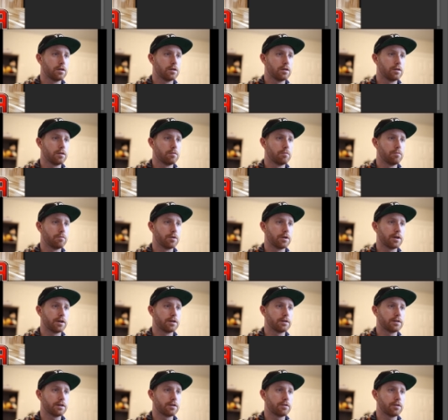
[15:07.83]
and bring it
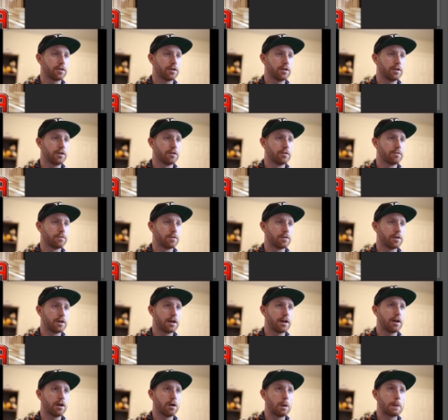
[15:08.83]
down here for
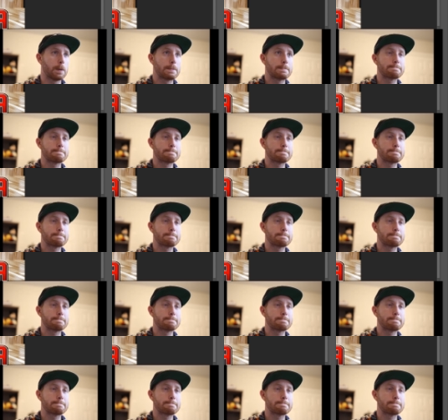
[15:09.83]
now.